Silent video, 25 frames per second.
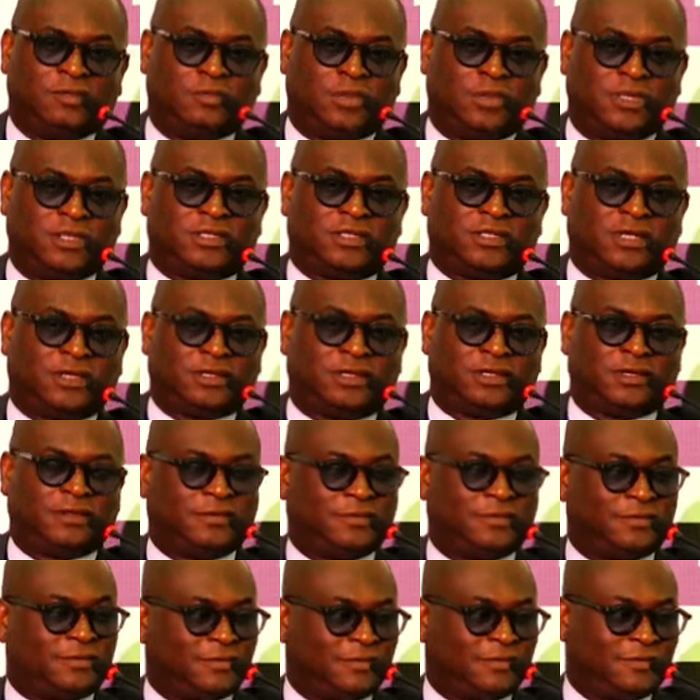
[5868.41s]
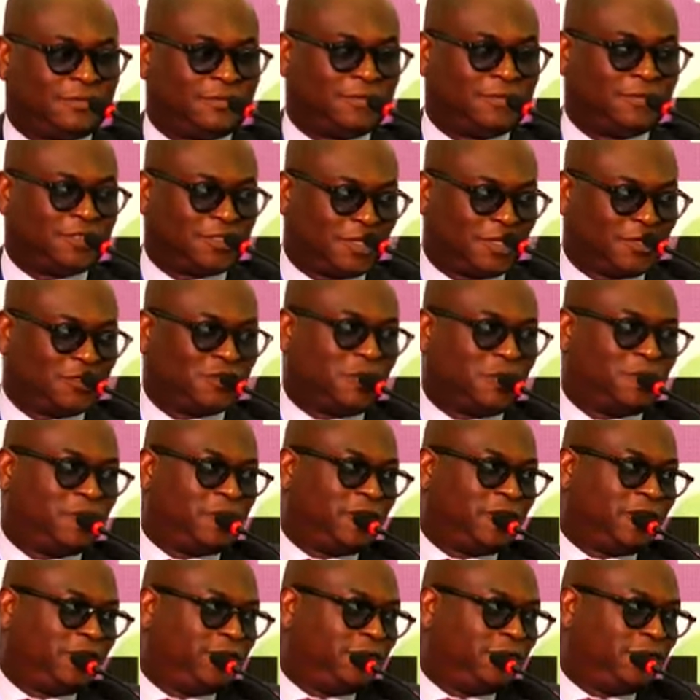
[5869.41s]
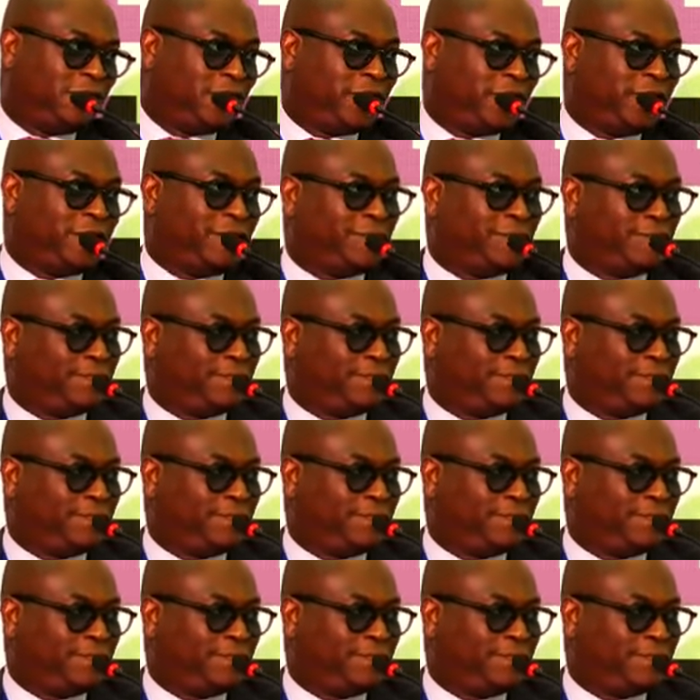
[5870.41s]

being taken. So I'll stop here.